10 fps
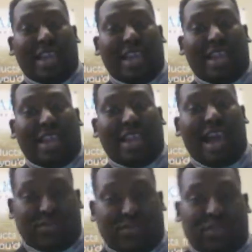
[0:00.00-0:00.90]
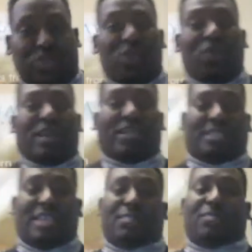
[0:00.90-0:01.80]
For those who cannot
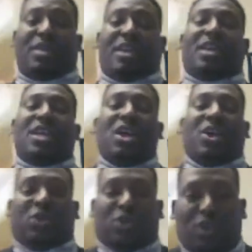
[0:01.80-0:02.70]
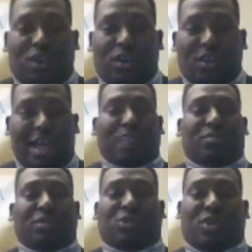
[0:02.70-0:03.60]
wait, but you want to send me
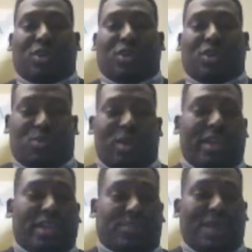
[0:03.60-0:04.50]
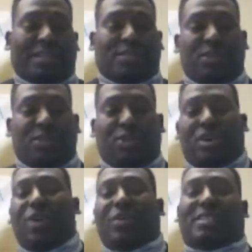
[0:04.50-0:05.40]
your lab results as quickly as
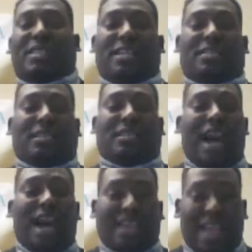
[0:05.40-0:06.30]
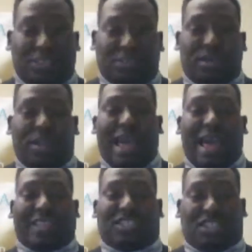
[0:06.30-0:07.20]
possible, you could always send it to
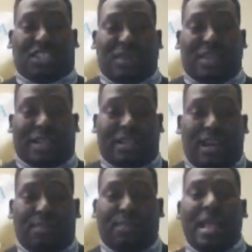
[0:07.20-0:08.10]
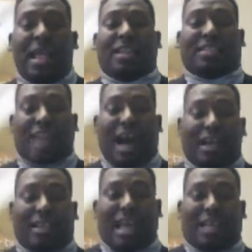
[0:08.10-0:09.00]
docnaturel@gmail.com,
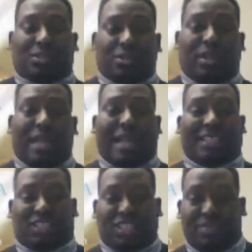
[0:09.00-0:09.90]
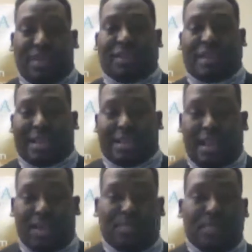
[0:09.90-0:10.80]

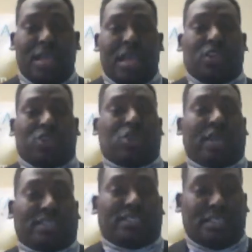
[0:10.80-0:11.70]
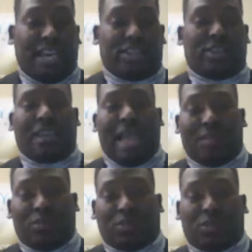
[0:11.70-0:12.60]
docnaturel@gmail.com. You can send your lab
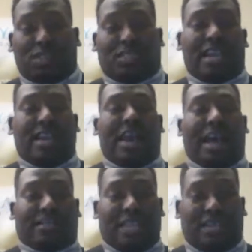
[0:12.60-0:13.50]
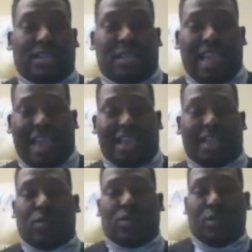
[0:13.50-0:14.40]
results there. I'll take a look at it.
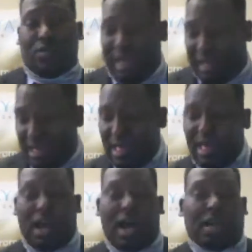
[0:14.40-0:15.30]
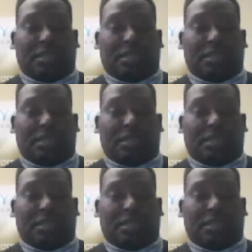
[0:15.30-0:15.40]
We'll make some